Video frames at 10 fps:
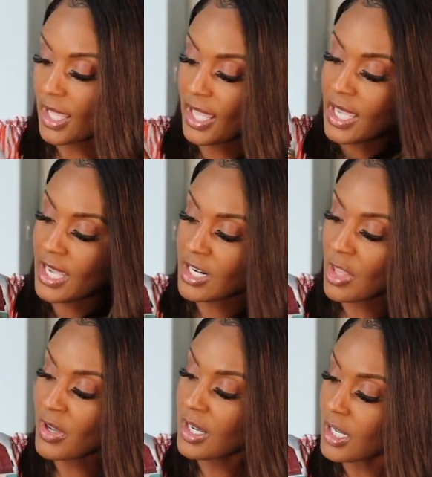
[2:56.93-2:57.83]
and
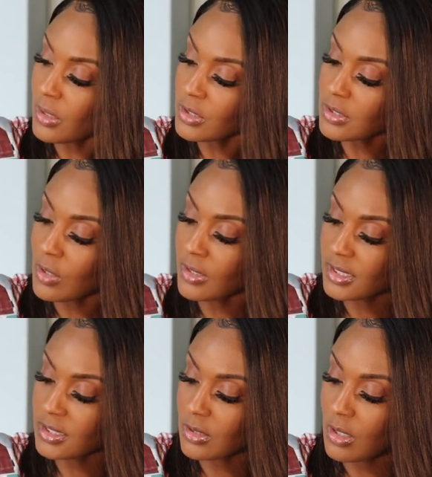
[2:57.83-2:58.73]
the colors on
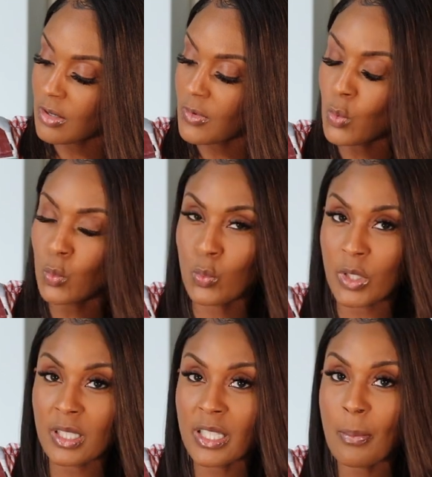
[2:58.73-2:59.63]
this scarf
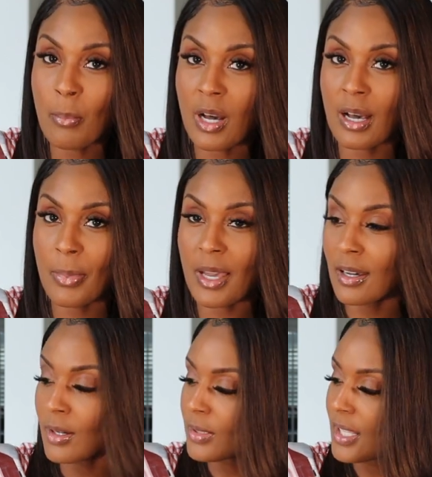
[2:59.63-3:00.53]
really pop
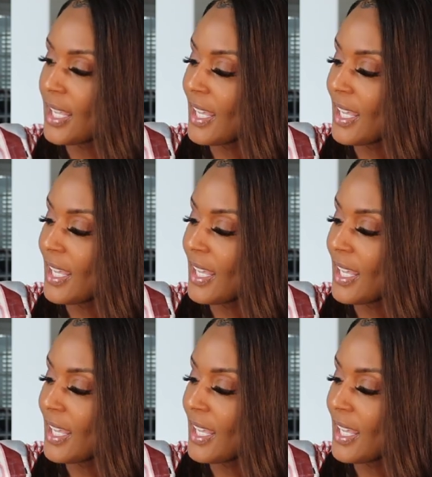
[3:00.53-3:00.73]
out.